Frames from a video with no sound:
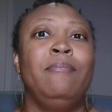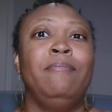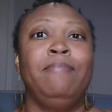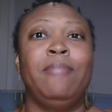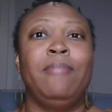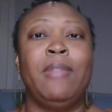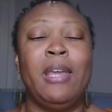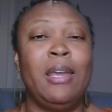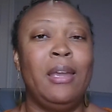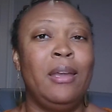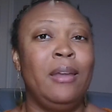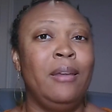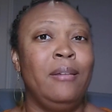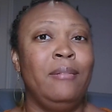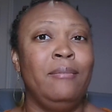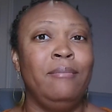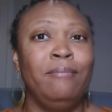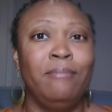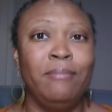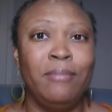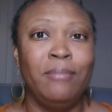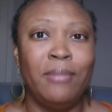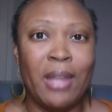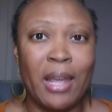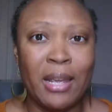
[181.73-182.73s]
then
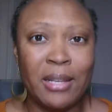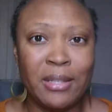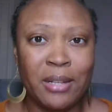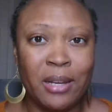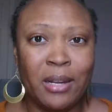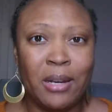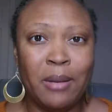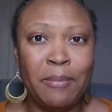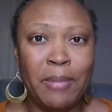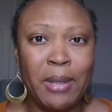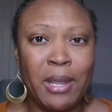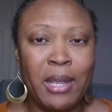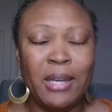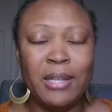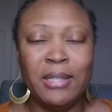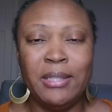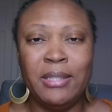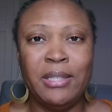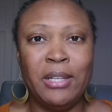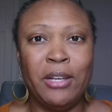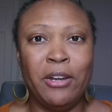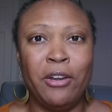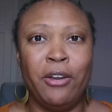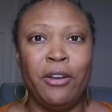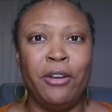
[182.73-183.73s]
that's going to be
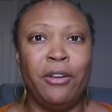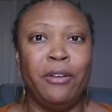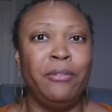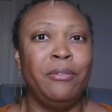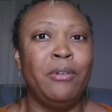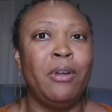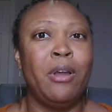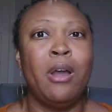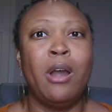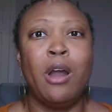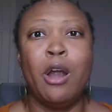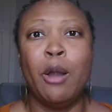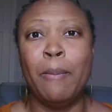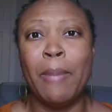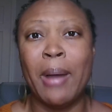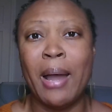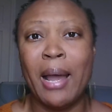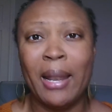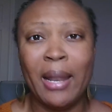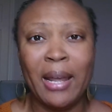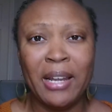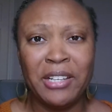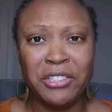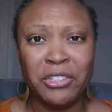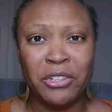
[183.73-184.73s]
considered her
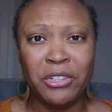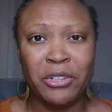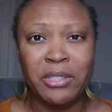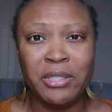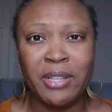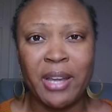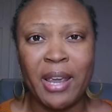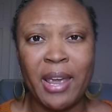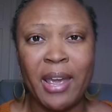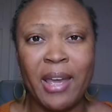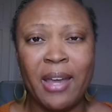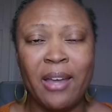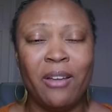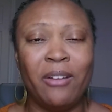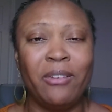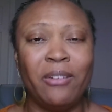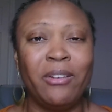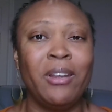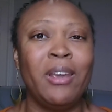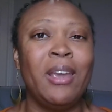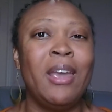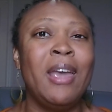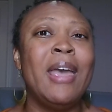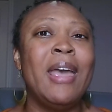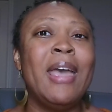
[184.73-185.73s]
biological child
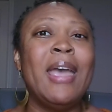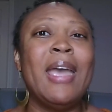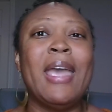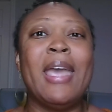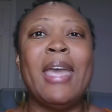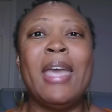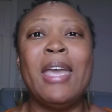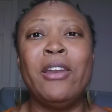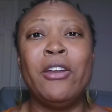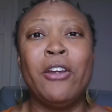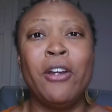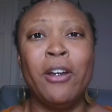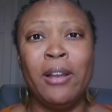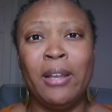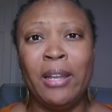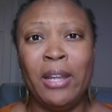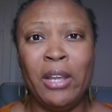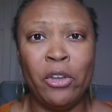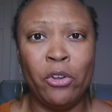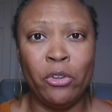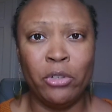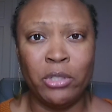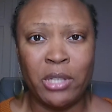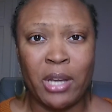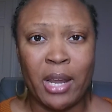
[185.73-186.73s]
and her
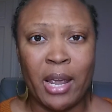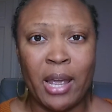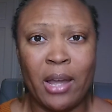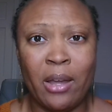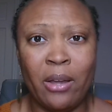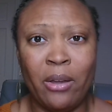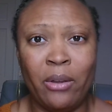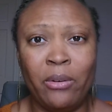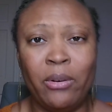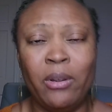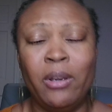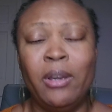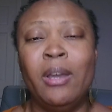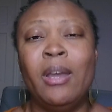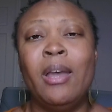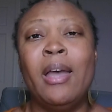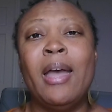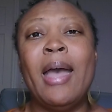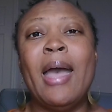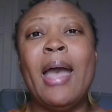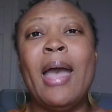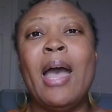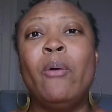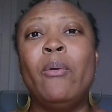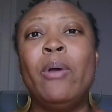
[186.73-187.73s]
legal child.
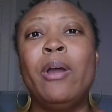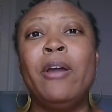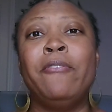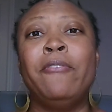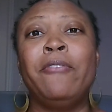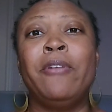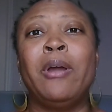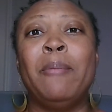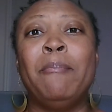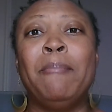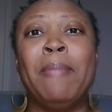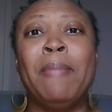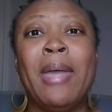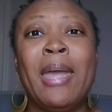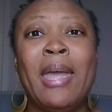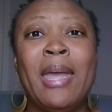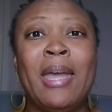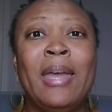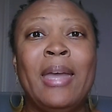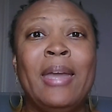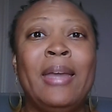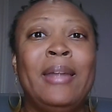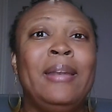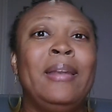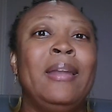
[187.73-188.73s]
However, a
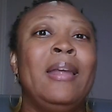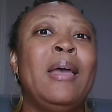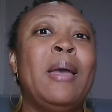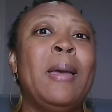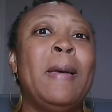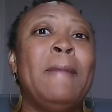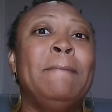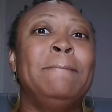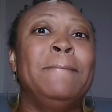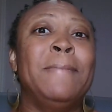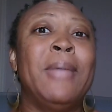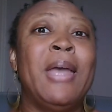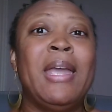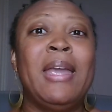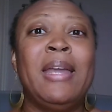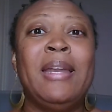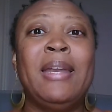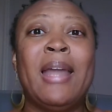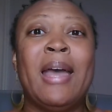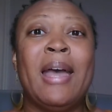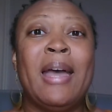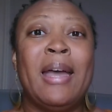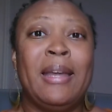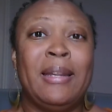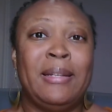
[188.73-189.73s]
man may
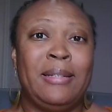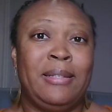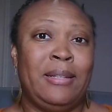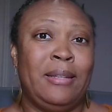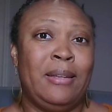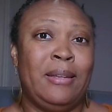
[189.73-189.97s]
not,